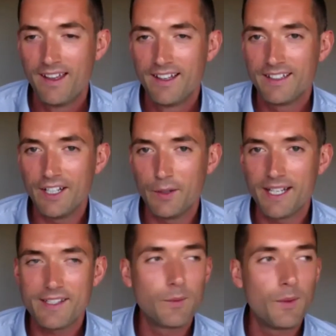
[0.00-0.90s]
We
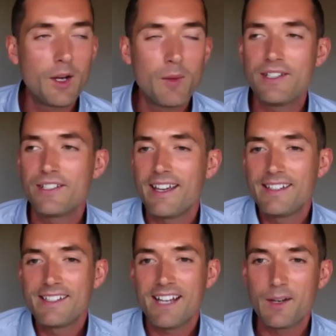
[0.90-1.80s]
get to wake up each day and
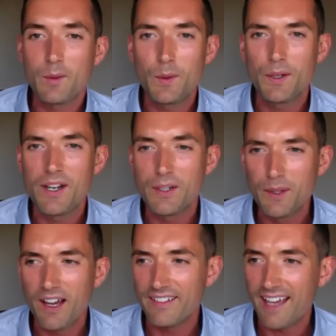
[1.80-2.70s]
decide what we want to do with
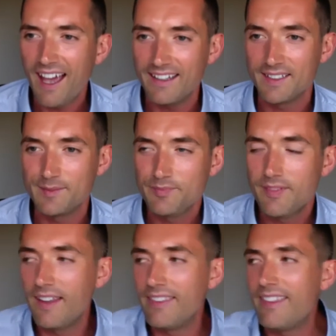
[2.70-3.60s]
our day.
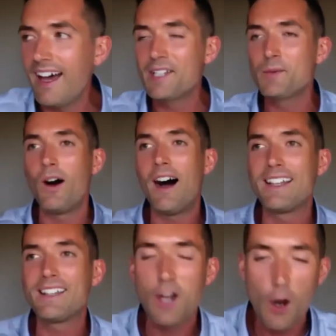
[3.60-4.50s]
And that is what I
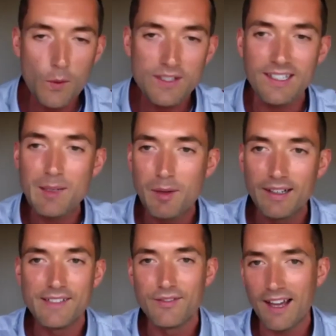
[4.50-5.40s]
totally
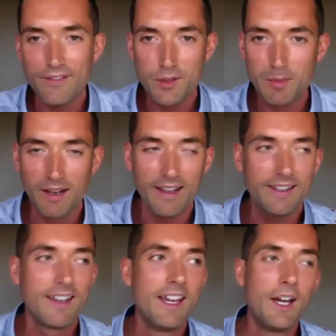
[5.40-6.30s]
believe life should be
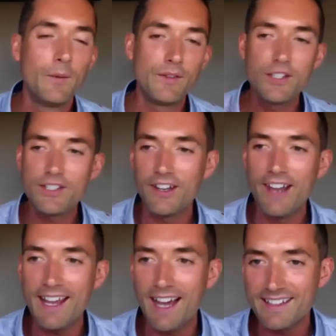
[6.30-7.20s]
like. We've just done
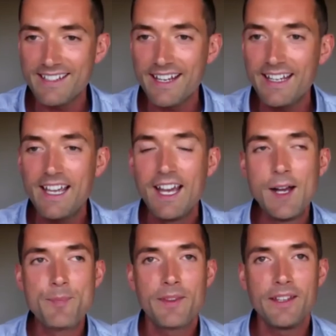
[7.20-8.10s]
AIT.
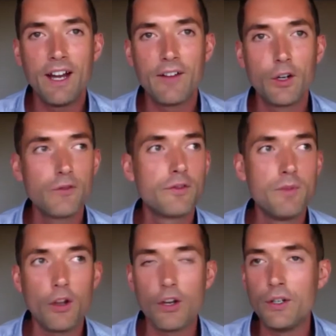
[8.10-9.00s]
I've gone from
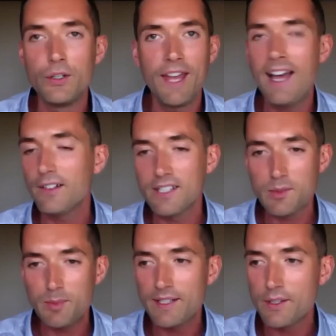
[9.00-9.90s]
not knowing who the hell to
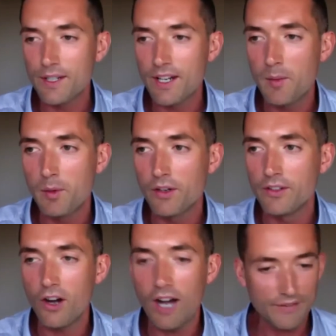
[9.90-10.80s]
speak to in Arbonne,
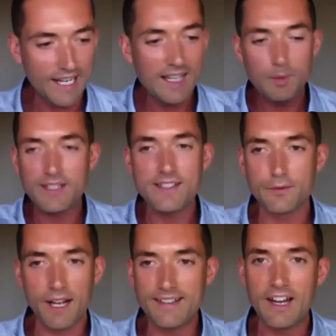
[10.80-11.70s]
not having anybody to
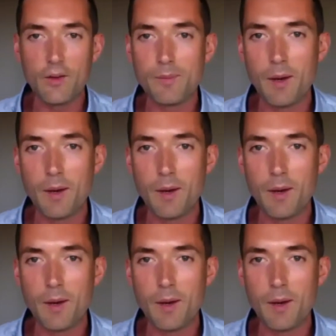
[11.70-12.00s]
write down on my